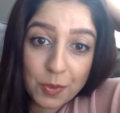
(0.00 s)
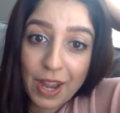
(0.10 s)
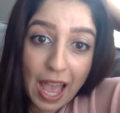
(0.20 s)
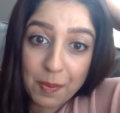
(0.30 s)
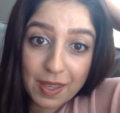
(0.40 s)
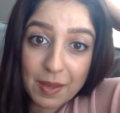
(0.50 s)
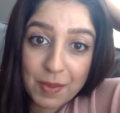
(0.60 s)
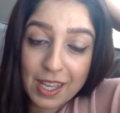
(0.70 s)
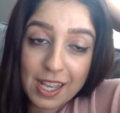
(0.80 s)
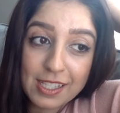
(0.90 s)
happy
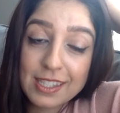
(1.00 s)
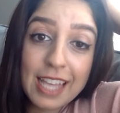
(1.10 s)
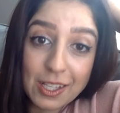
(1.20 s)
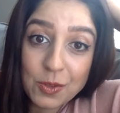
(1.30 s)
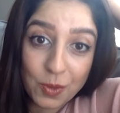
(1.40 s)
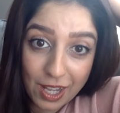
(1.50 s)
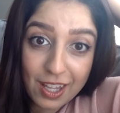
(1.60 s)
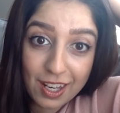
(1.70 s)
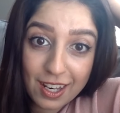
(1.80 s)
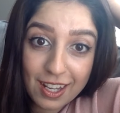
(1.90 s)
because guess
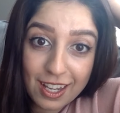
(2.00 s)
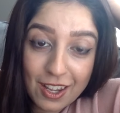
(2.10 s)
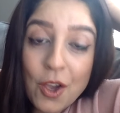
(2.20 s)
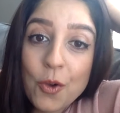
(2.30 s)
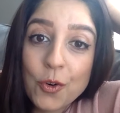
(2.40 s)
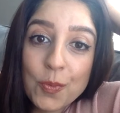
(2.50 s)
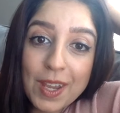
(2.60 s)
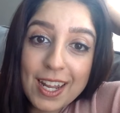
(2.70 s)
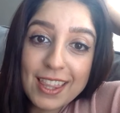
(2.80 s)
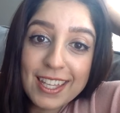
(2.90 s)
what?
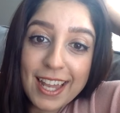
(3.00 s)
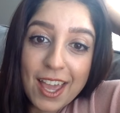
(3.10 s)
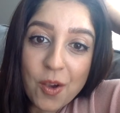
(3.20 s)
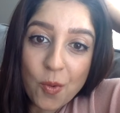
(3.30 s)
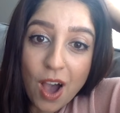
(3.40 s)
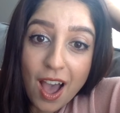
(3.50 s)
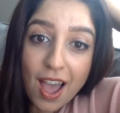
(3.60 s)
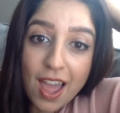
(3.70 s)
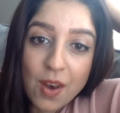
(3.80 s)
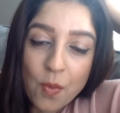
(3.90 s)
RubinaDilaik
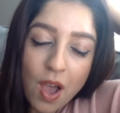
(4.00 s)
won!